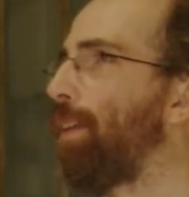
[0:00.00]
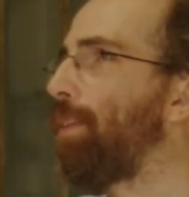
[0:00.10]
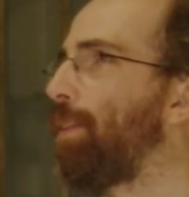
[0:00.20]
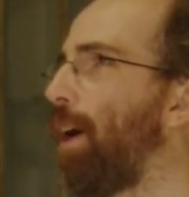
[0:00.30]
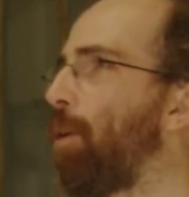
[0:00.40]

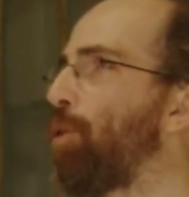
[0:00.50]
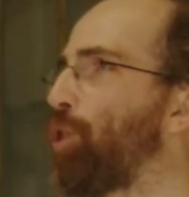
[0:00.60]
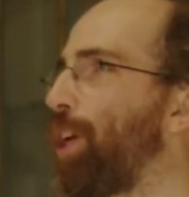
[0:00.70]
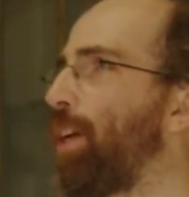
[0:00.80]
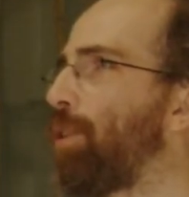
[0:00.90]
the Hearst
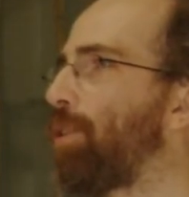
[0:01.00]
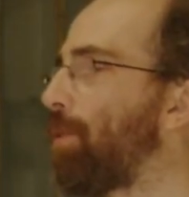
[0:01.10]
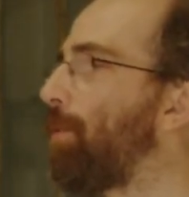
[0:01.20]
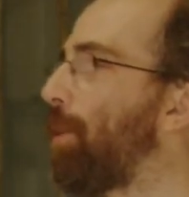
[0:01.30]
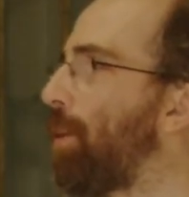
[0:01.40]
changes as a
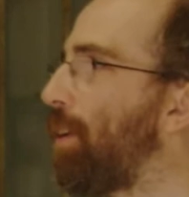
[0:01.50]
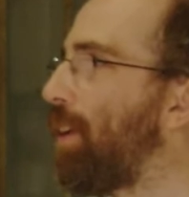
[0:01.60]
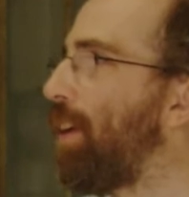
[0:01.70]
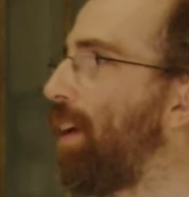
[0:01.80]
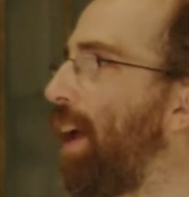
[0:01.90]
villain,
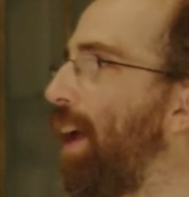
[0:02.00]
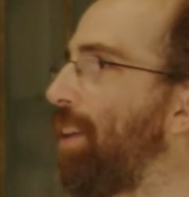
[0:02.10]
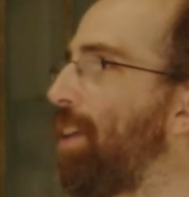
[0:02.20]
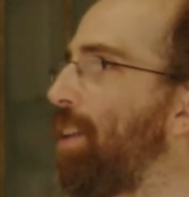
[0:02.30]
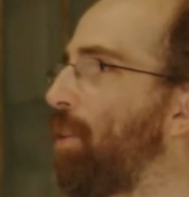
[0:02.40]
and
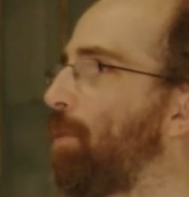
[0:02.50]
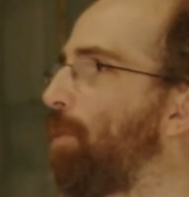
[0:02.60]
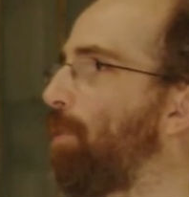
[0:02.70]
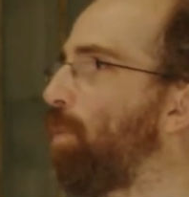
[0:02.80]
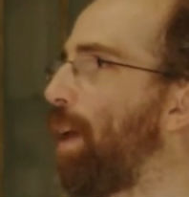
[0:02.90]
in this,
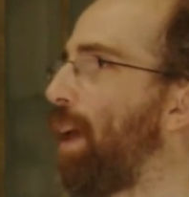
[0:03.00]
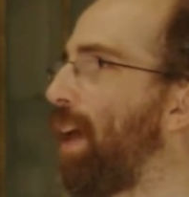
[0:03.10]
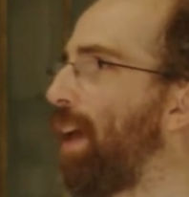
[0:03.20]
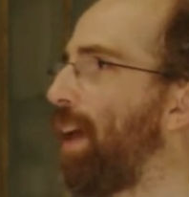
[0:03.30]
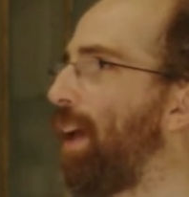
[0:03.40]

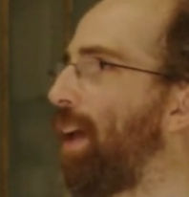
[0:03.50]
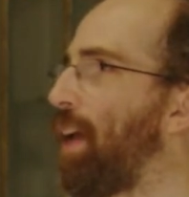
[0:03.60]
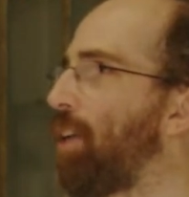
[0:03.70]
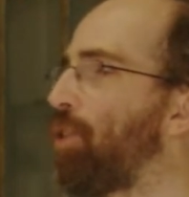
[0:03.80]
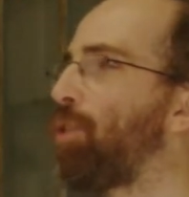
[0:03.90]

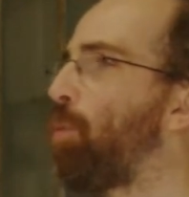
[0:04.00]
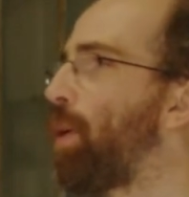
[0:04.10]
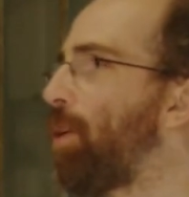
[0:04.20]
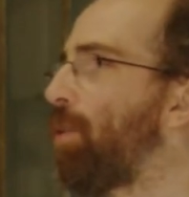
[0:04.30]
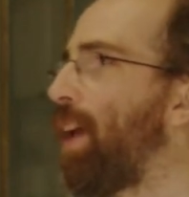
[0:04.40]
it's just a
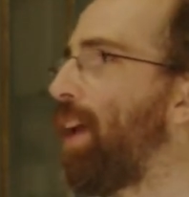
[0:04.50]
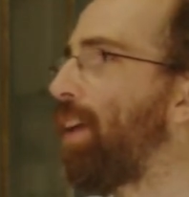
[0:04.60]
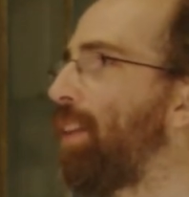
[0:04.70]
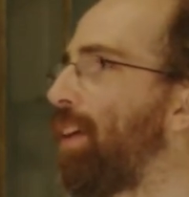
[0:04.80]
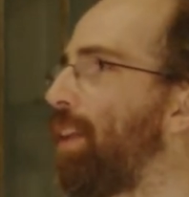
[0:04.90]
weird thing.
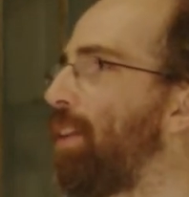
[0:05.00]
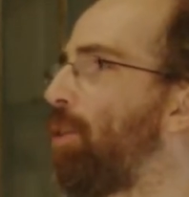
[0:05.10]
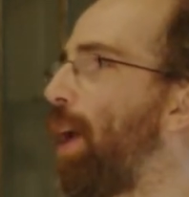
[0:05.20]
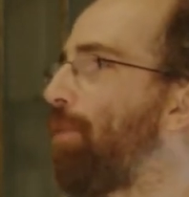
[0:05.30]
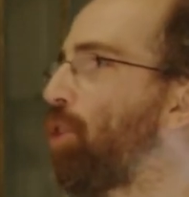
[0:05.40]
And then
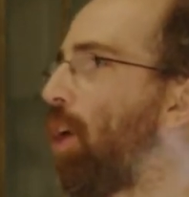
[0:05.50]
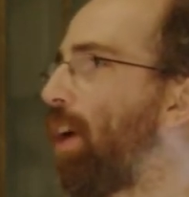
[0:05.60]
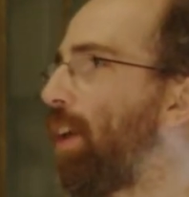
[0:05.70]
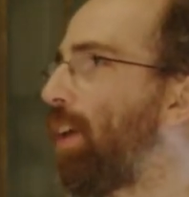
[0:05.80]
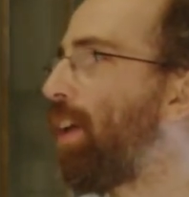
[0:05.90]
you have
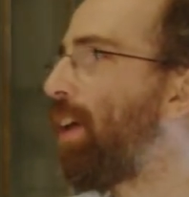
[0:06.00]
Johnny